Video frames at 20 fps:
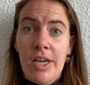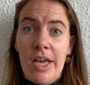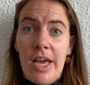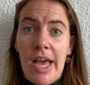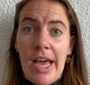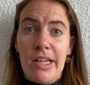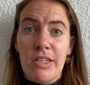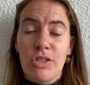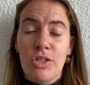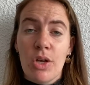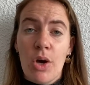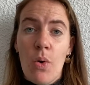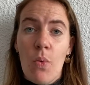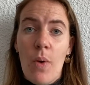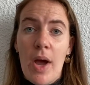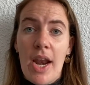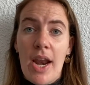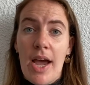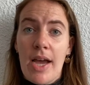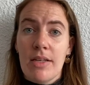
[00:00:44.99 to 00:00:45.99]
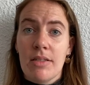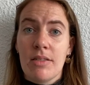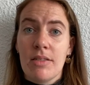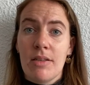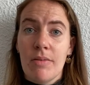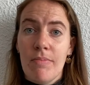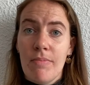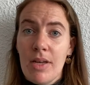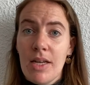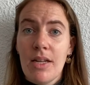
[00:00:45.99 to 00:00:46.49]
And so when I
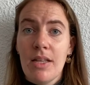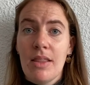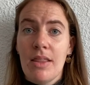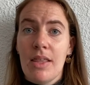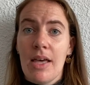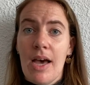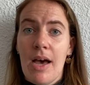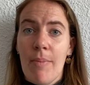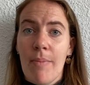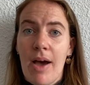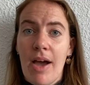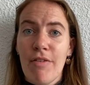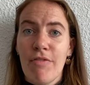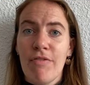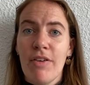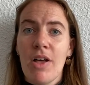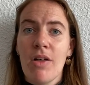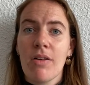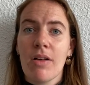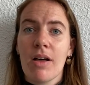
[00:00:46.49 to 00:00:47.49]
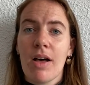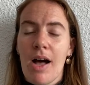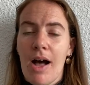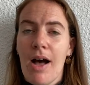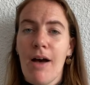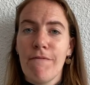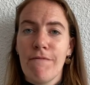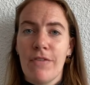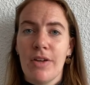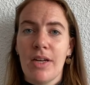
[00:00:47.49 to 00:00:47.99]
submitted them, I felt
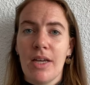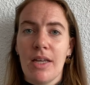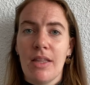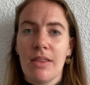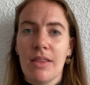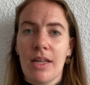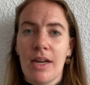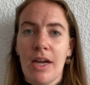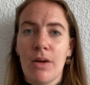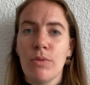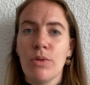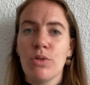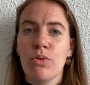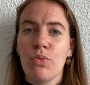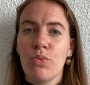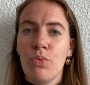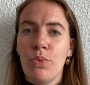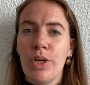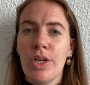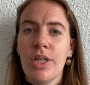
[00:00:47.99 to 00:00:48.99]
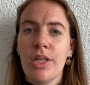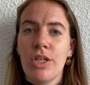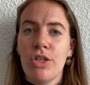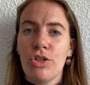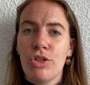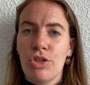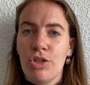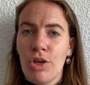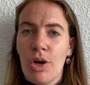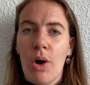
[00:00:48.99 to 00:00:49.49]
confident that I was really
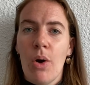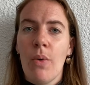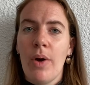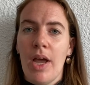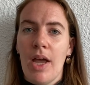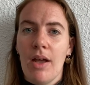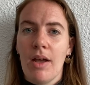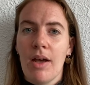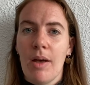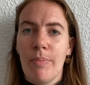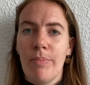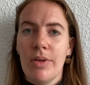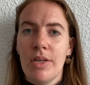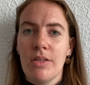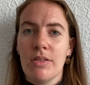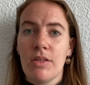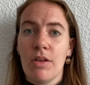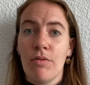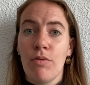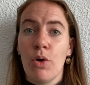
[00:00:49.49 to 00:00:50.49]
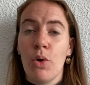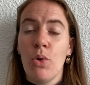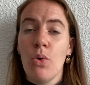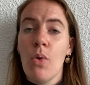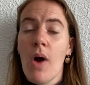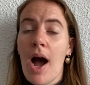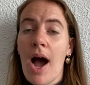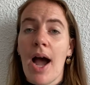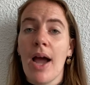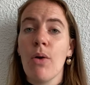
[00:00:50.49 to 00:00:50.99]
showing a piece of who
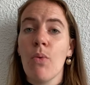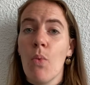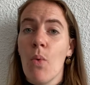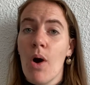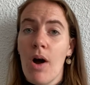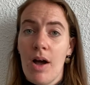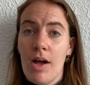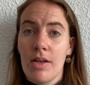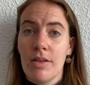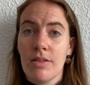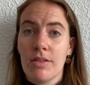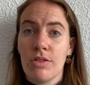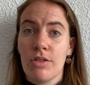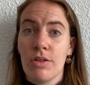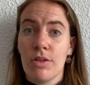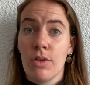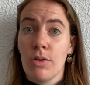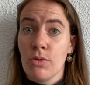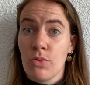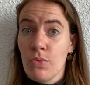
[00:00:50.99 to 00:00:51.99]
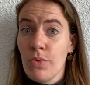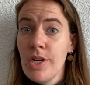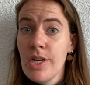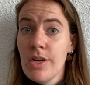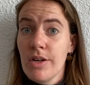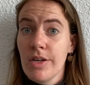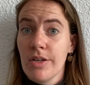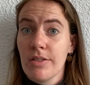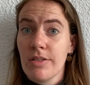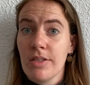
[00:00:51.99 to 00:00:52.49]
I was to those
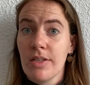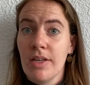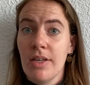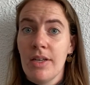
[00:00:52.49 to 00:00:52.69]
readers.